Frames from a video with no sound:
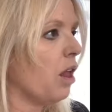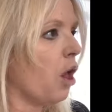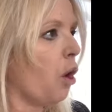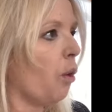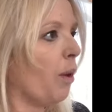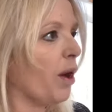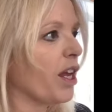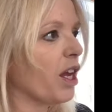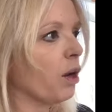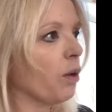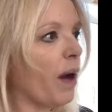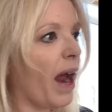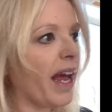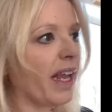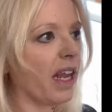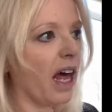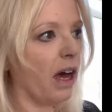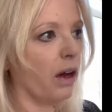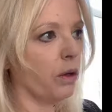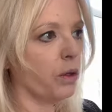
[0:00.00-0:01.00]
What you
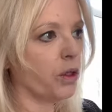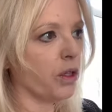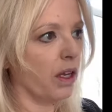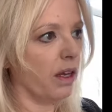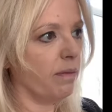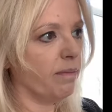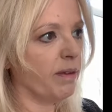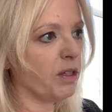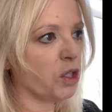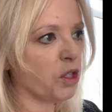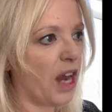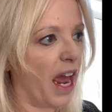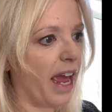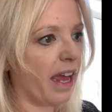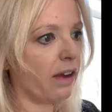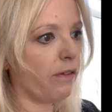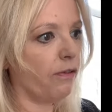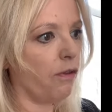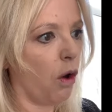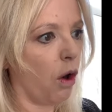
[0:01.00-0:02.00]
Raylo's
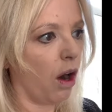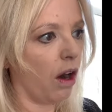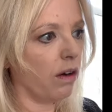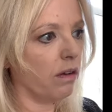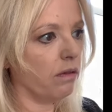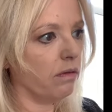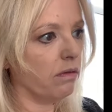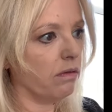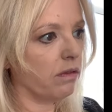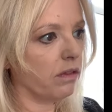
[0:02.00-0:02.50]
mistake for